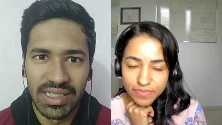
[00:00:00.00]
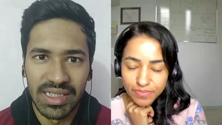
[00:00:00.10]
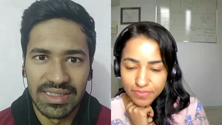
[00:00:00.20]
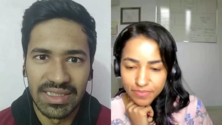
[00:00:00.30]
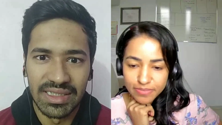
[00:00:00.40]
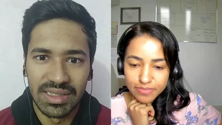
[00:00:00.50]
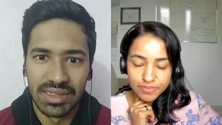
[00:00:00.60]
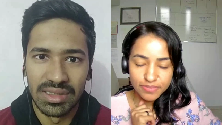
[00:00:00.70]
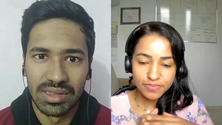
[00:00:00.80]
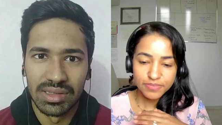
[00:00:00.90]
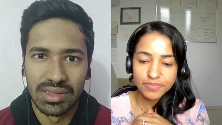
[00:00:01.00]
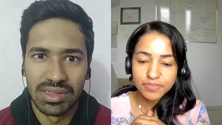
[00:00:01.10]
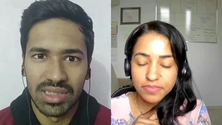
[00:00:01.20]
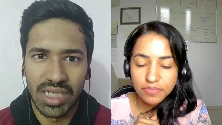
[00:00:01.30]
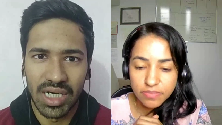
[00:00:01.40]
Speaker 1: I think, is it
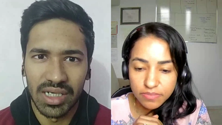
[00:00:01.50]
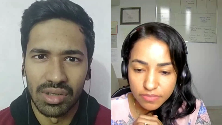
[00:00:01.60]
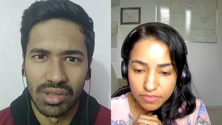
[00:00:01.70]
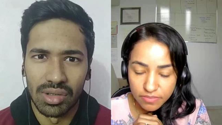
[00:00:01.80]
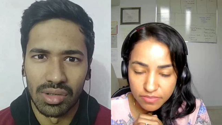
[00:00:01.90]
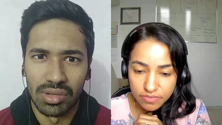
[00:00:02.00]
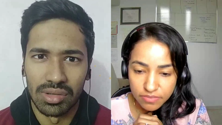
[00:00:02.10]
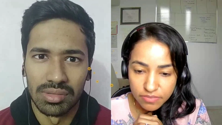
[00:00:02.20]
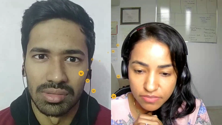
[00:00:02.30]
starting or not?